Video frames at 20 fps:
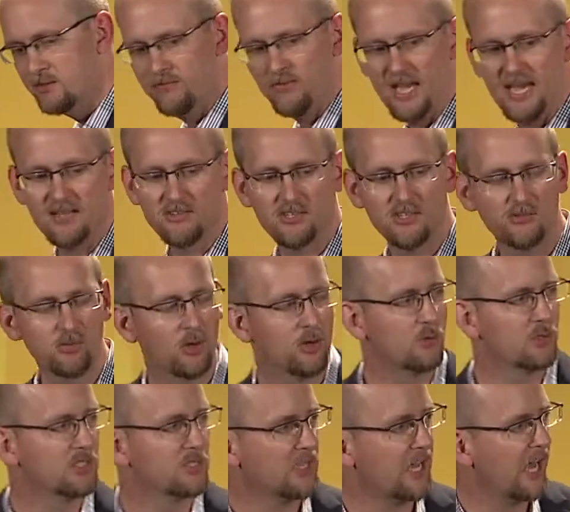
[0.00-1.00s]
phase, this one
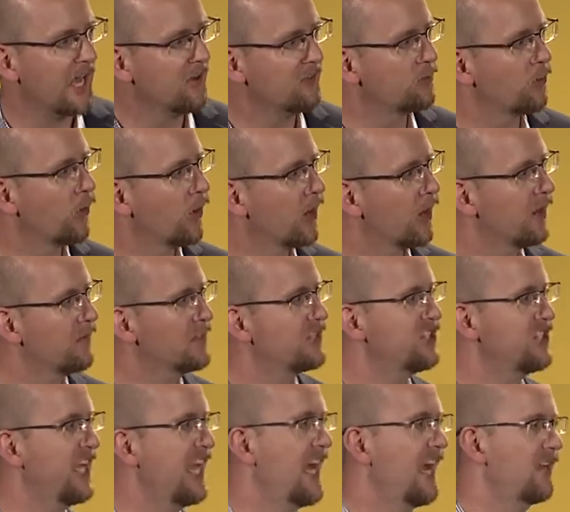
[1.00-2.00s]
was kind of more of a
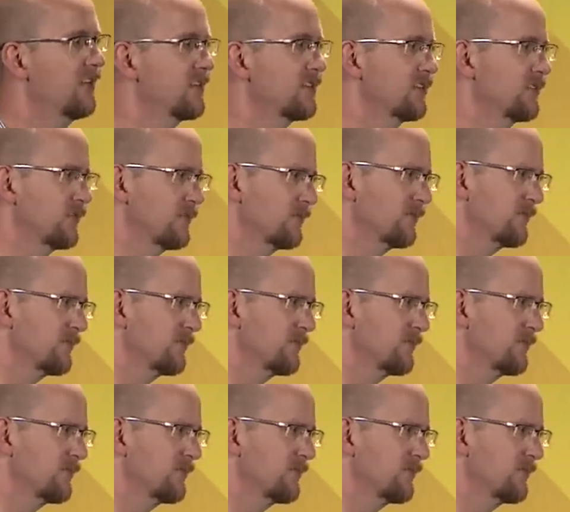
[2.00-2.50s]
chance.